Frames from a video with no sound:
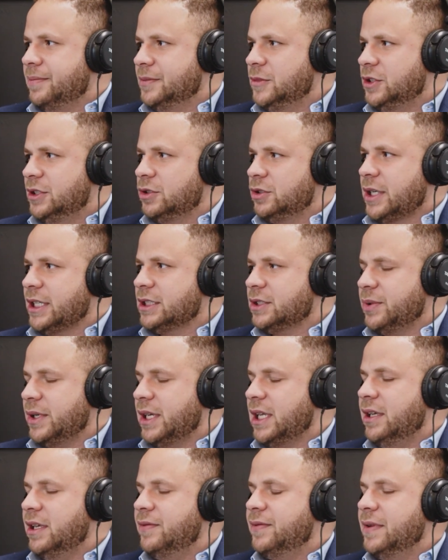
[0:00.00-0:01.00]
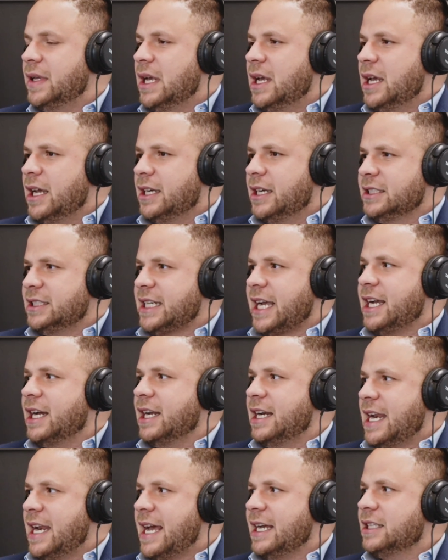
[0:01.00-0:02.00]
stress relief because I
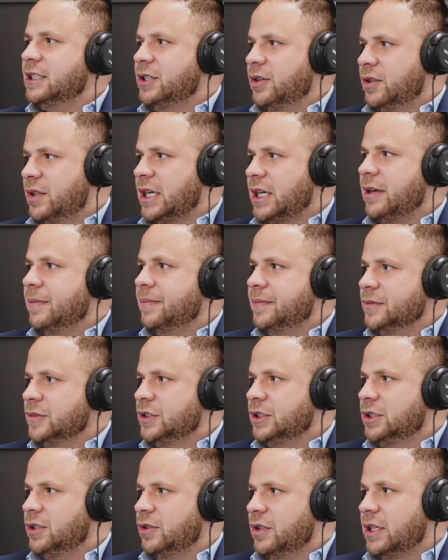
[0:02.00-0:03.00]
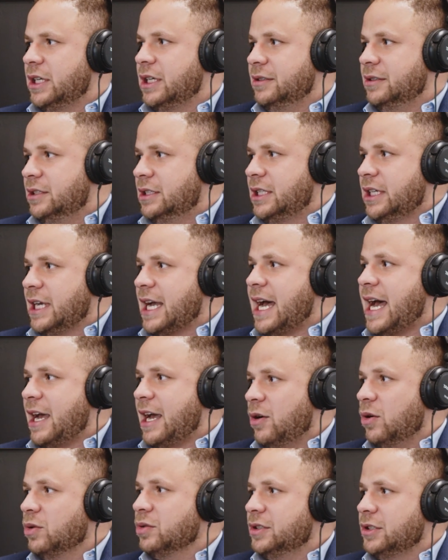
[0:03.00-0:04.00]
connect to the guy
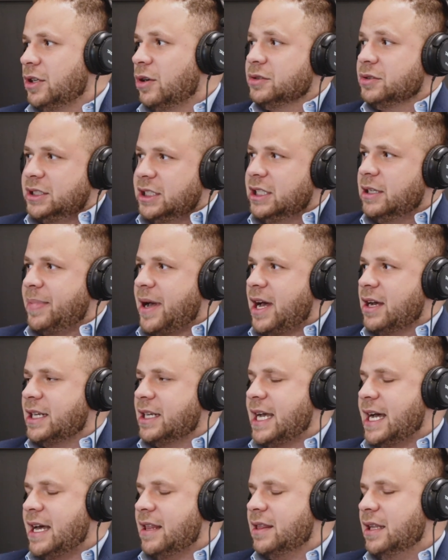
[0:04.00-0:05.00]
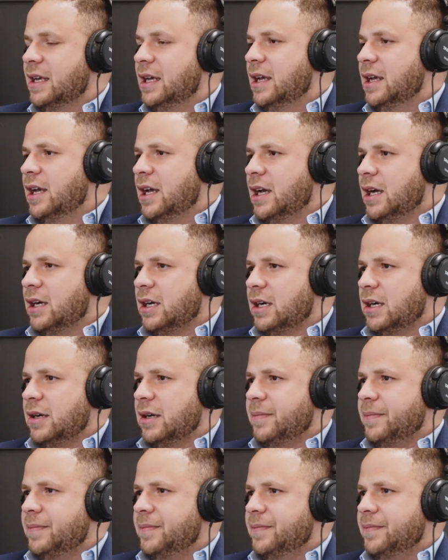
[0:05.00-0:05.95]
hosting the podcast. Yeah.